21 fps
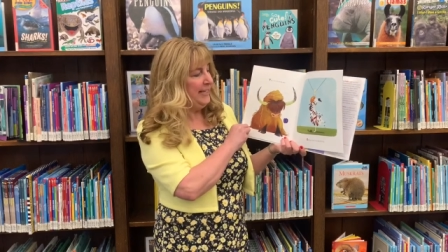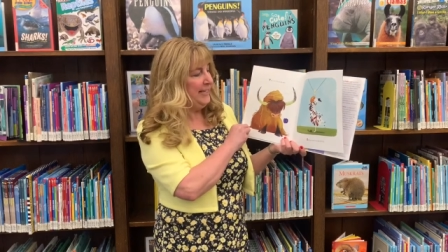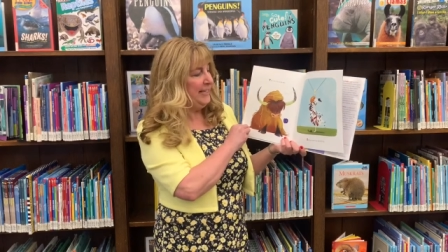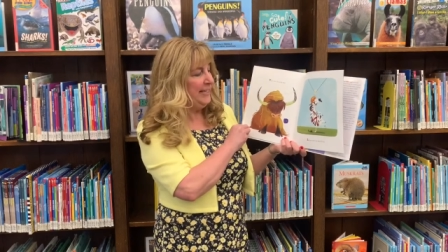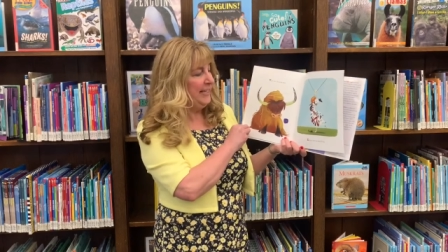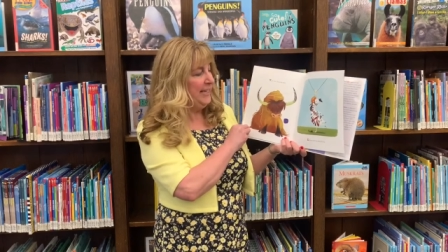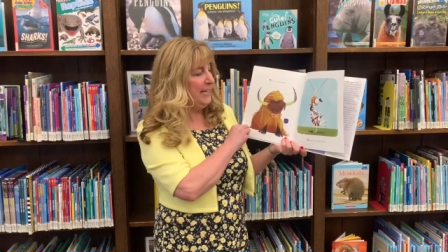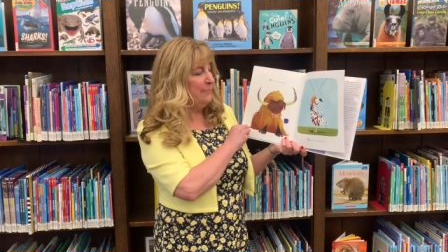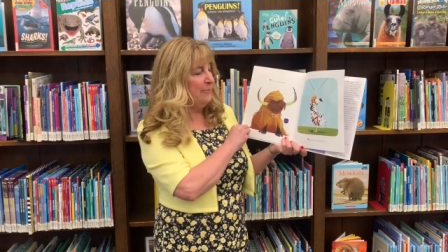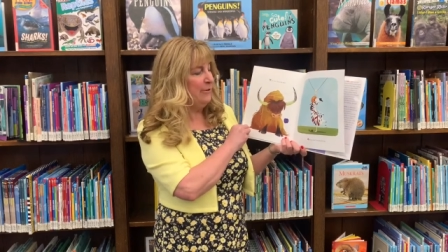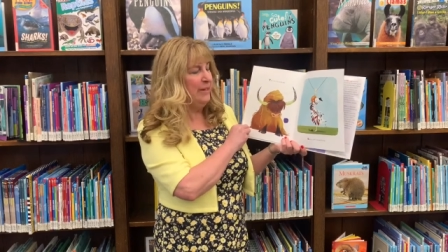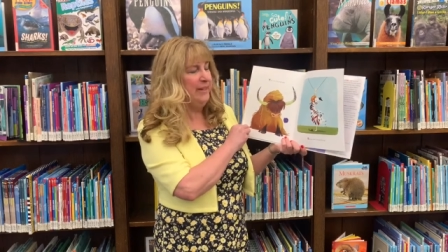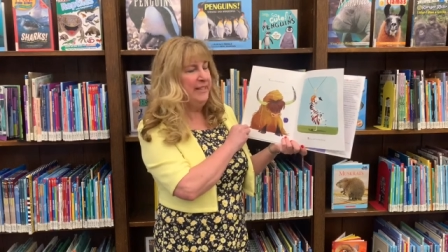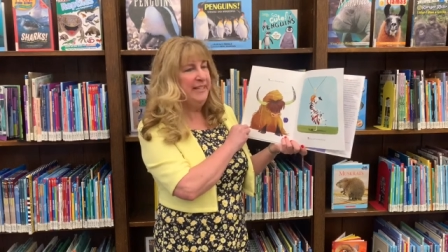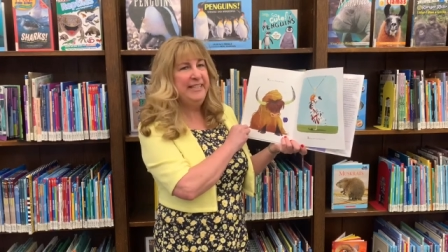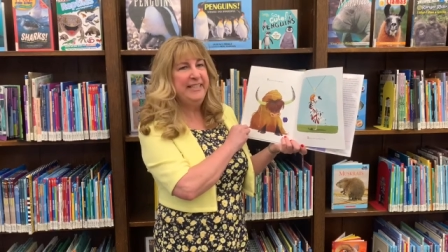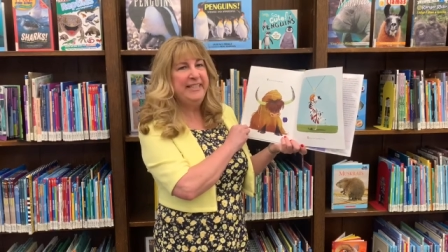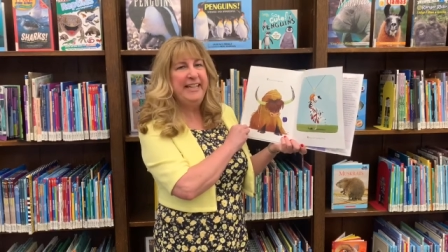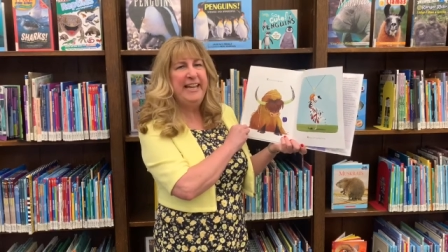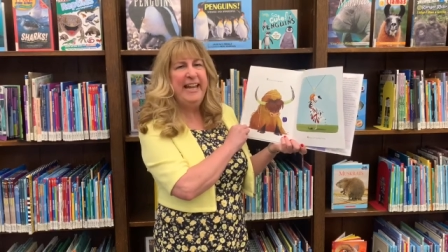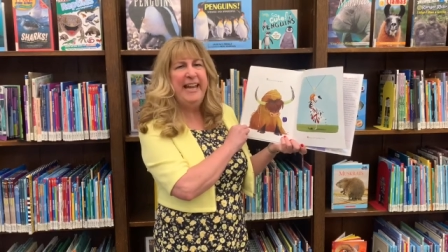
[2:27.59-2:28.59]

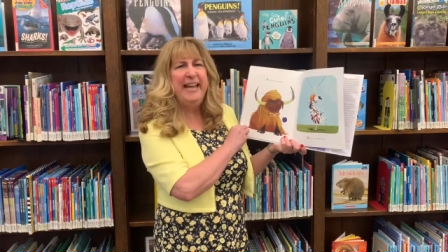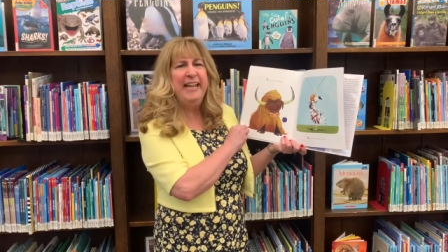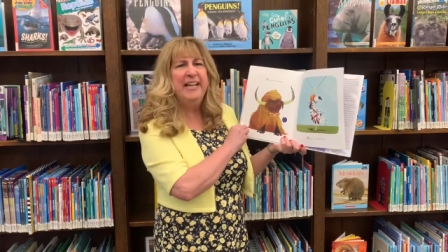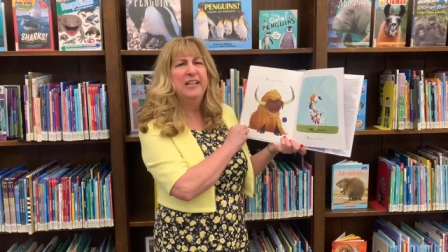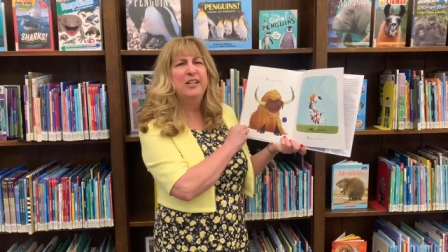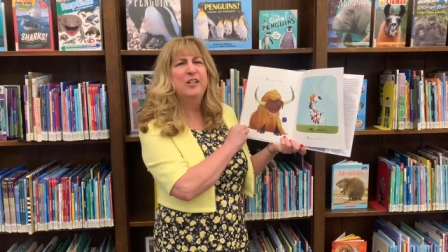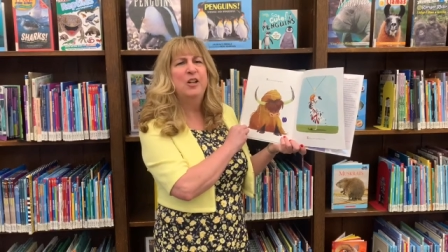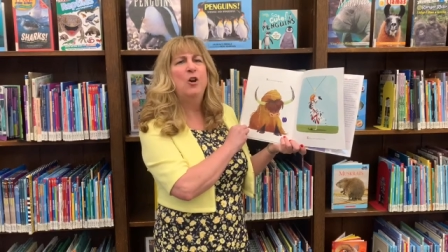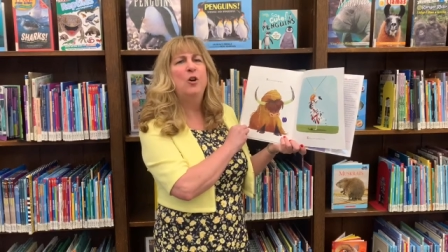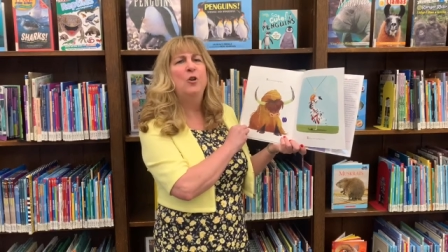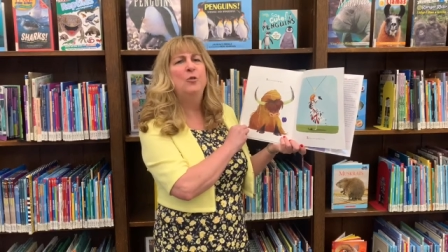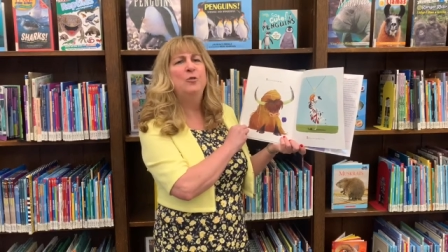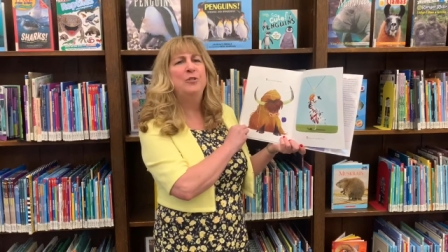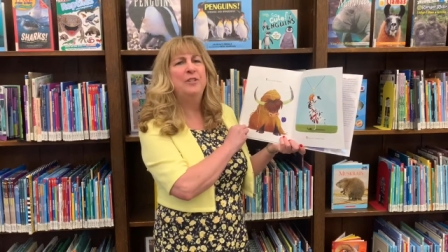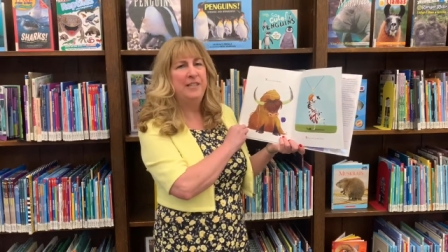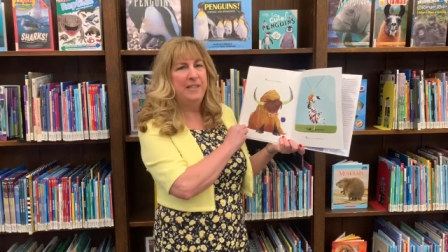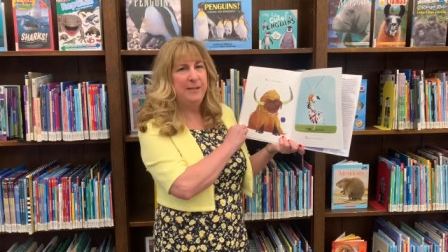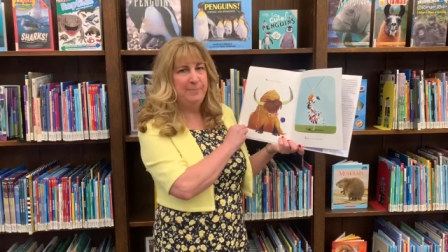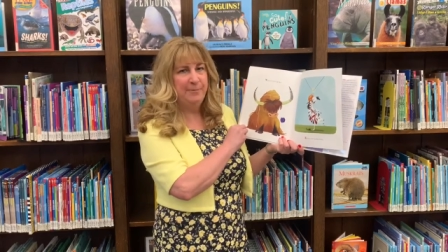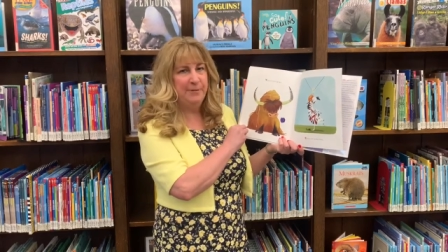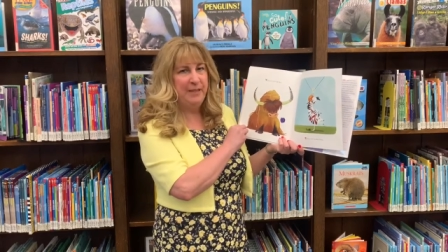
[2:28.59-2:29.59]
Zebras can't go
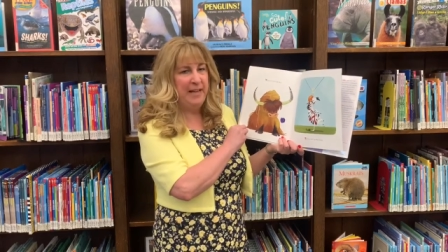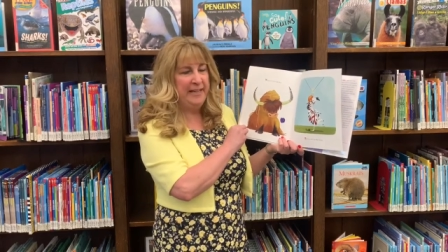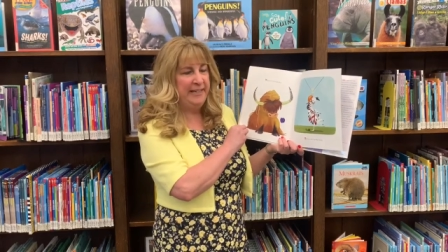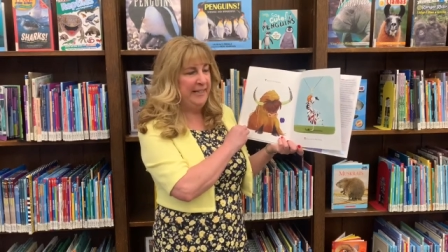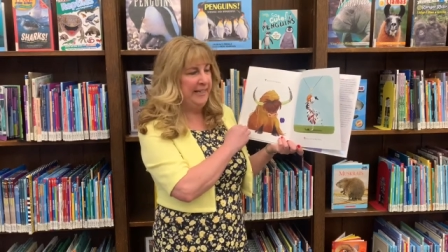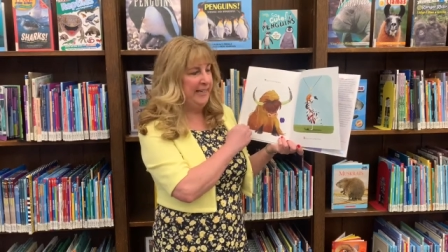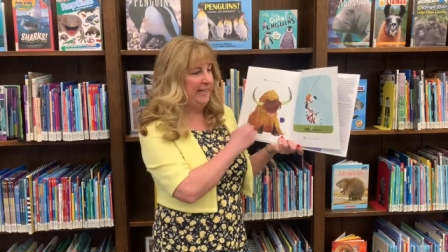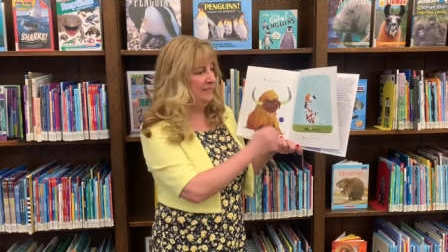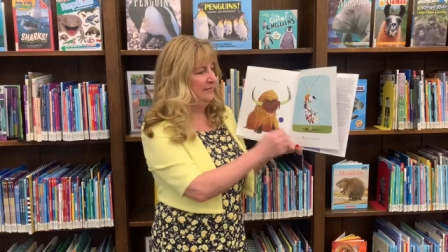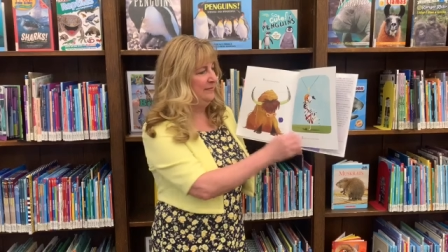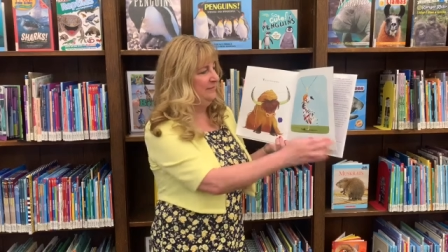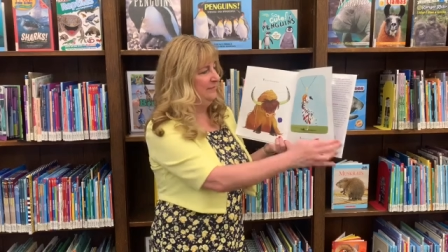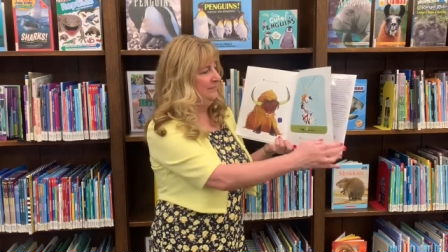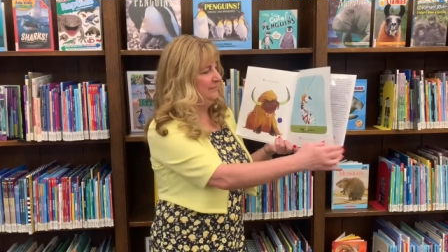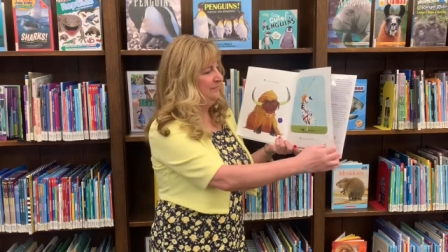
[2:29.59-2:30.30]
ziplining.